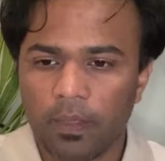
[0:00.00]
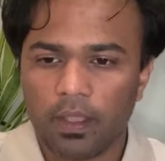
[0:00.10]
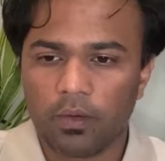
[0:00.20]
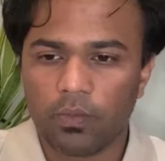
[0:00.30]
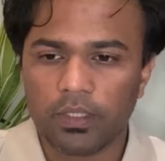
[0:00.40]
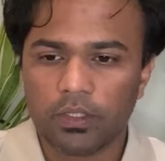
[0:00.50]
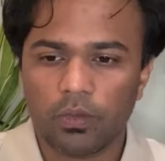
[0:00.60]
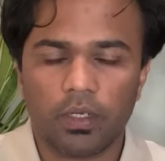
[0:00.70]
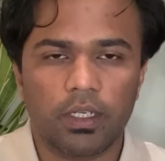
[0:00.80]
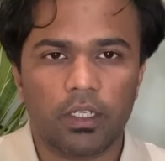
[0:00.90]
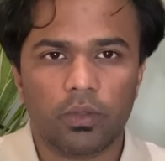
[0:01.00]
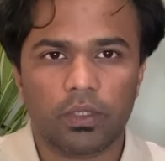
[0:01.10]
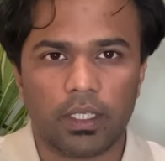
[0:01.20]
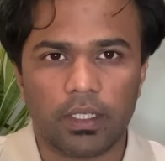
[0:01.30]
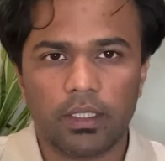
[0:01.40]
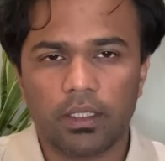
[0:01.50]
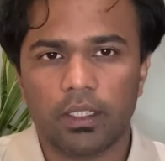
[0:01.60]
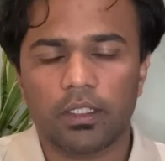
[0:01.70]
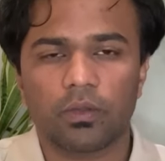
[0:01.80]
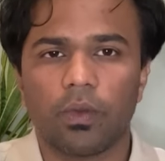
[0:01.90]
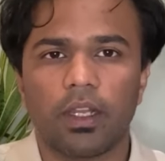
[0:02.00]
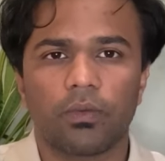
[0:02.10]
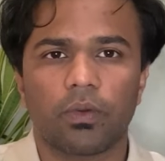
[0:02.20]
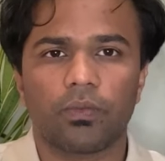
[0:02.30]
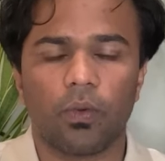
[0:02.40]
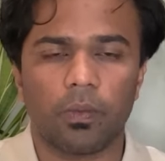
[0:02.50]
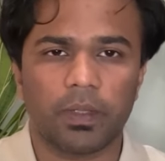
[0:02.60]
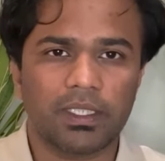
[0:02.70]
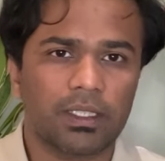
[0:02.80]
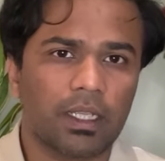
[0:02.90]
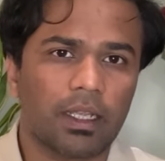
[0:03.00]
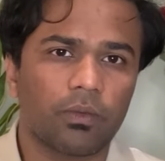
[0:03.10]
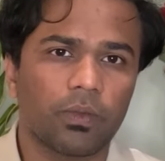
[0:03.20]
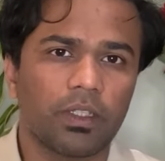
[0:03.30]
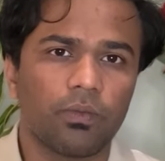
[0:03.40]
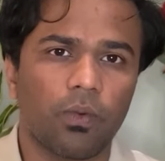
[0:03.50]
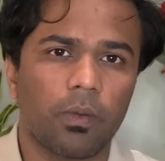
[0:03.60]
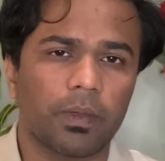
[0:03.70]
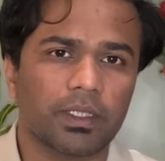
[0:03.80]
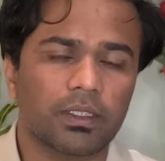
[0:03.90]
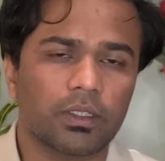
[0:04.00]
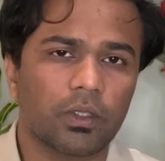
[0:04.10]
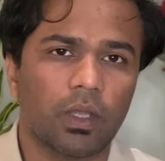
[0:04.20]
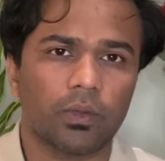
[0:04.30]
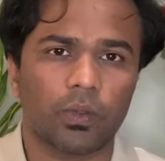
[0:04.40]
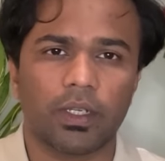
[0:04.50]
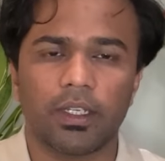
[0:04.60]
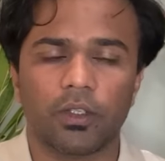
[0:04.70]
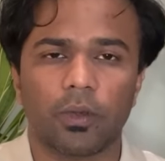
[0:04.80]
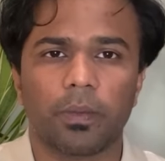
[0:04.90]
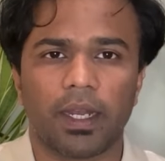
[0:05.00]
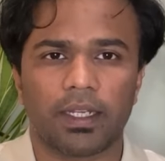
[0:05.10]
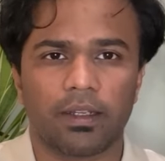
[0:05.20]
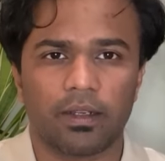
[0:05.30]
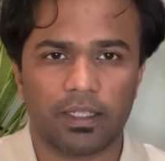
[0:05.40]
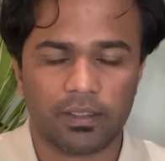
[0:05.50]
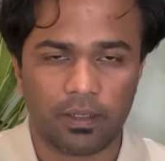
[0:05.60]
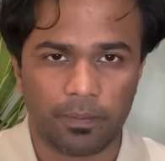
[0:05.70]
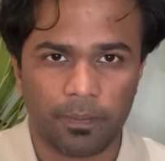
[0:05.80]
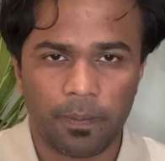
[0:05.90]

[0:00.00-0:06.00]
And once you clear your theory, it is valid for 4 months, and within 4 months you have to clear your practical exam.